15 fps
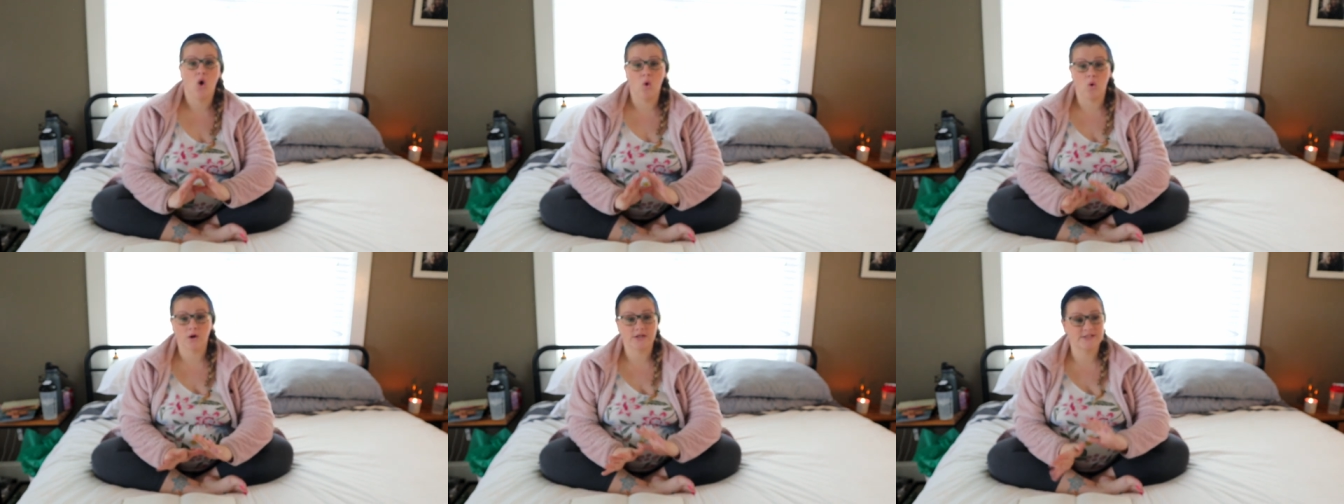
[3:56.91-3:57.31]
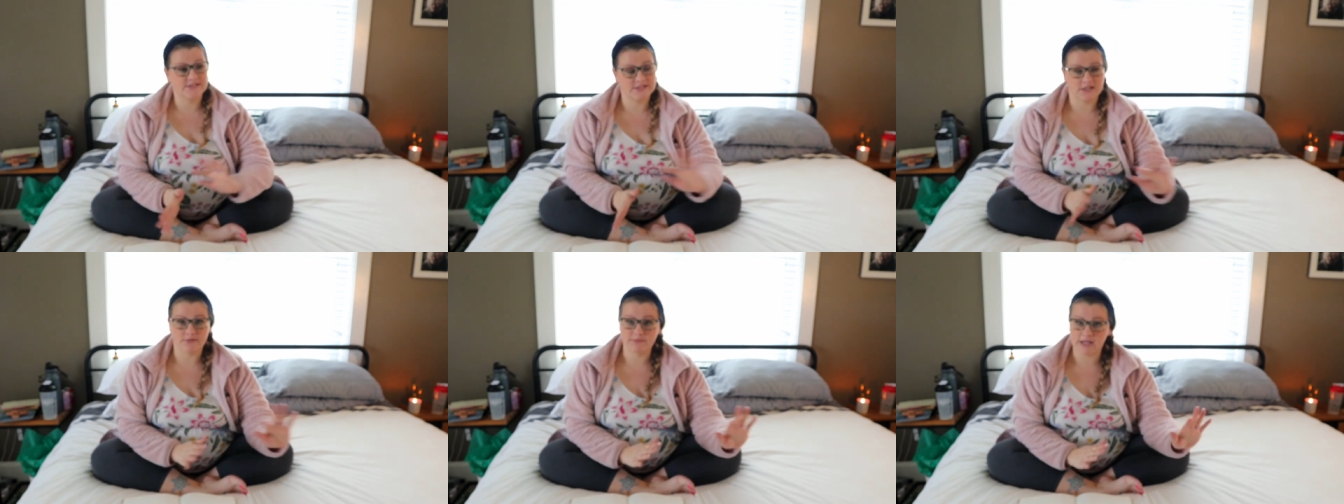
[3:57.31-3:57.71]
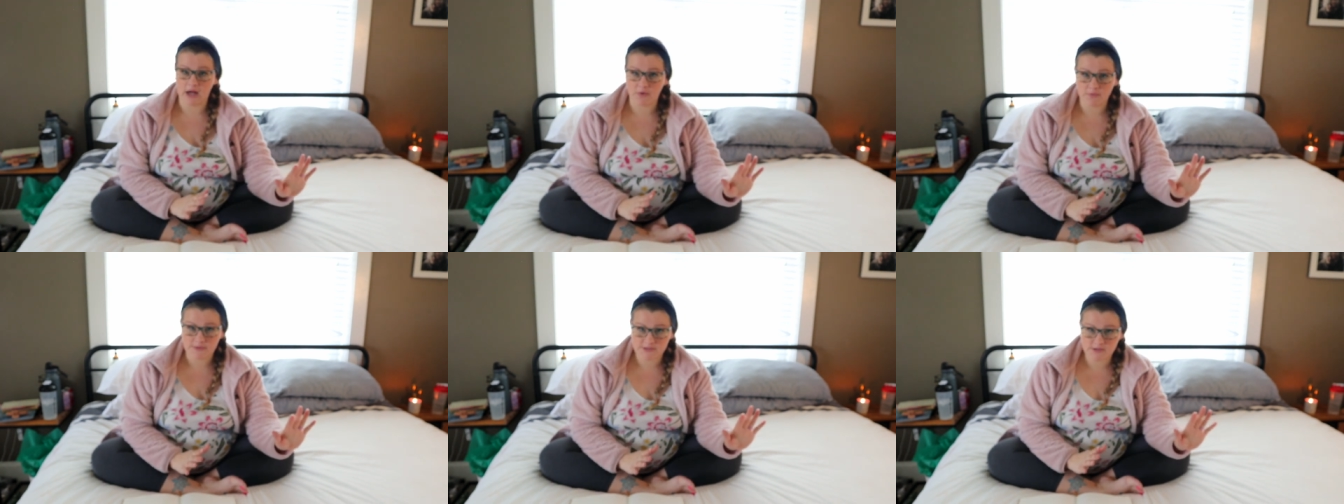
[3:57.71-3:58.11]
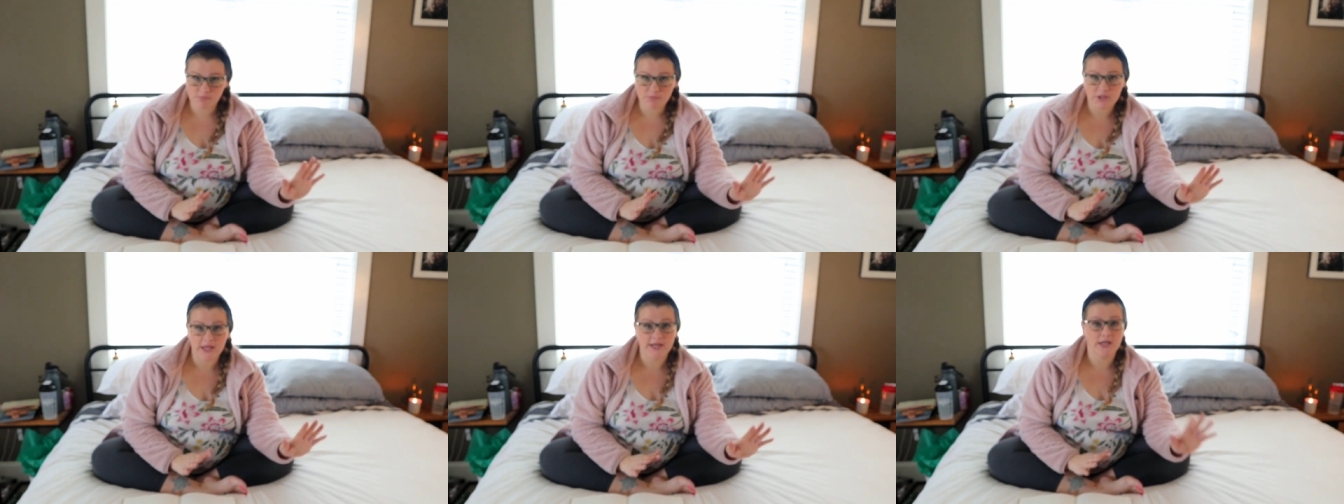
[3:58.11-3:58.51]
or sit them down with
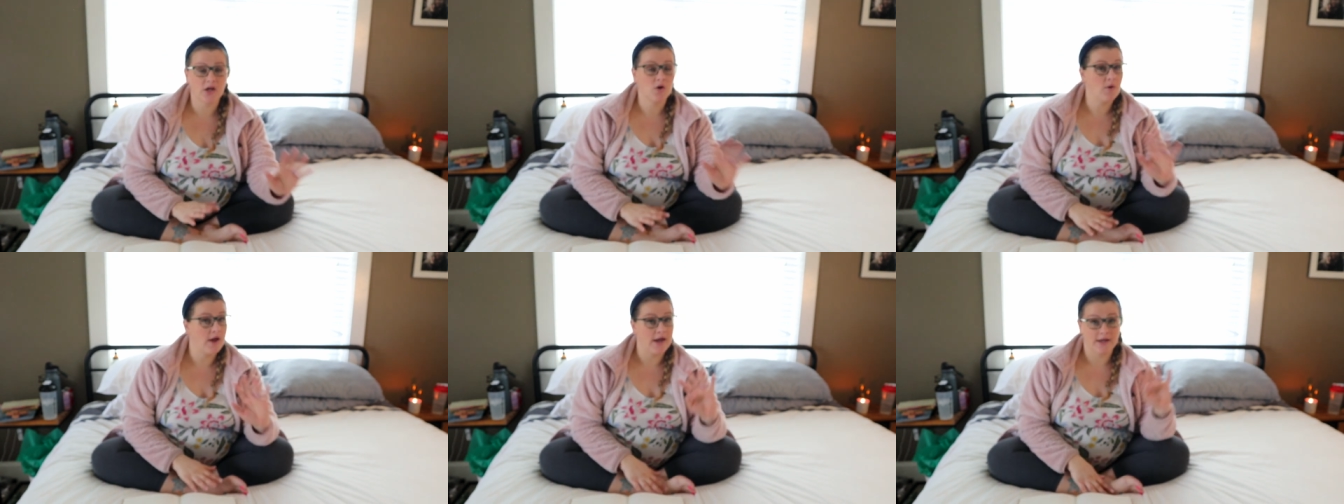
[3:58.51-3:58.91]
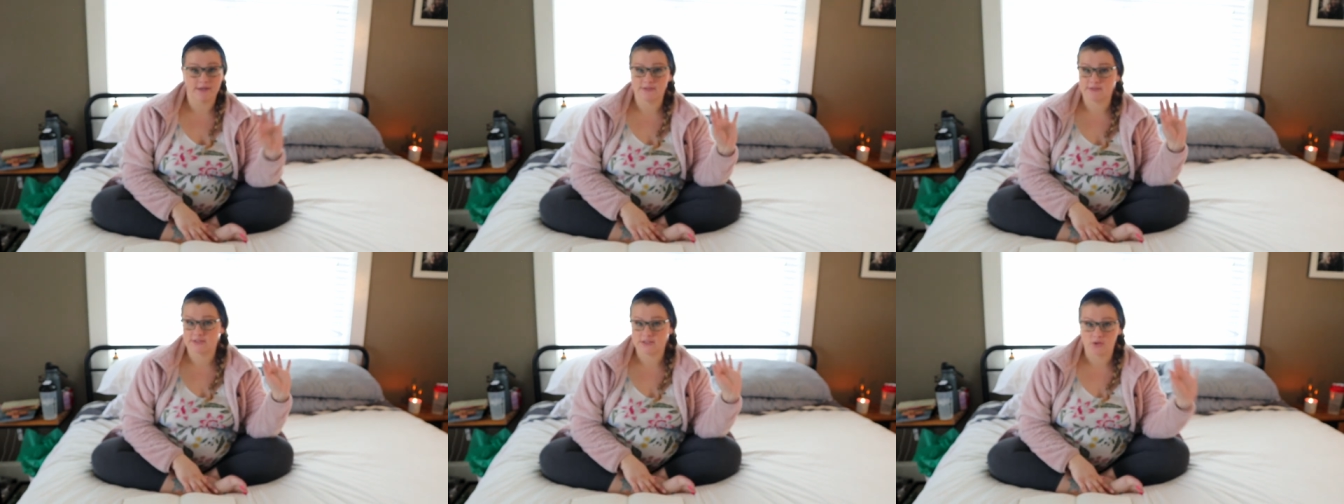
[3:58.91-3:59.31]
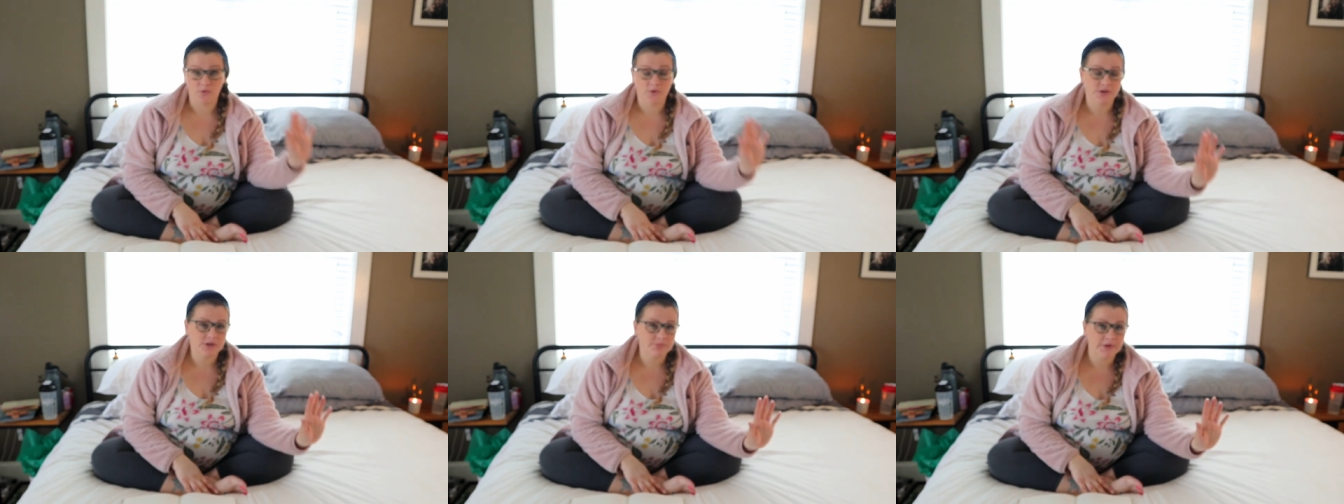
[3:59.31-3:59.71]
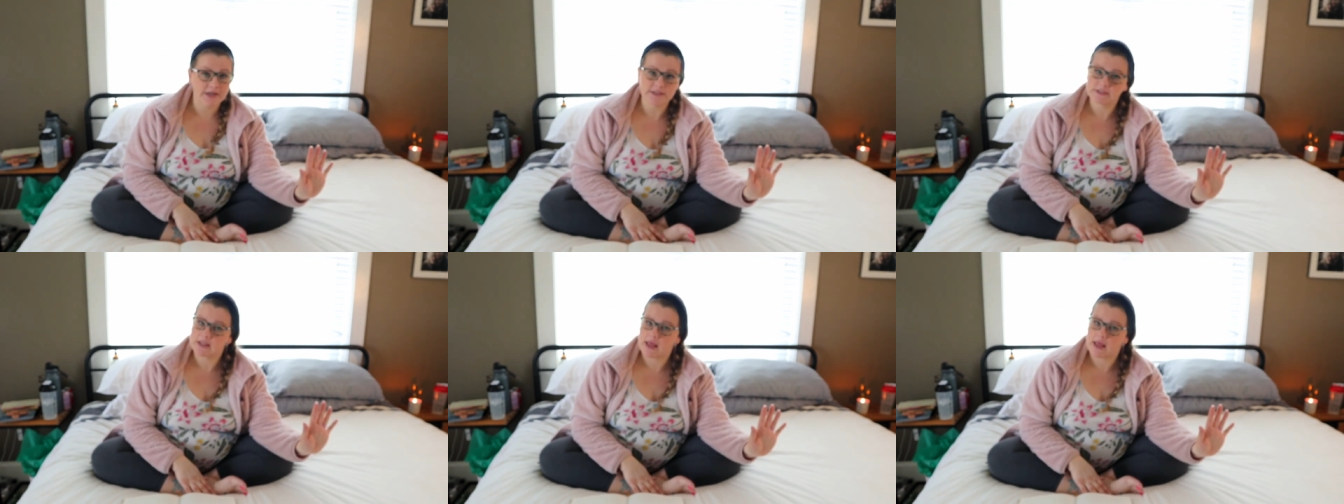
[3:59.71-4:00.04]
some Play-Doh and deal with the mess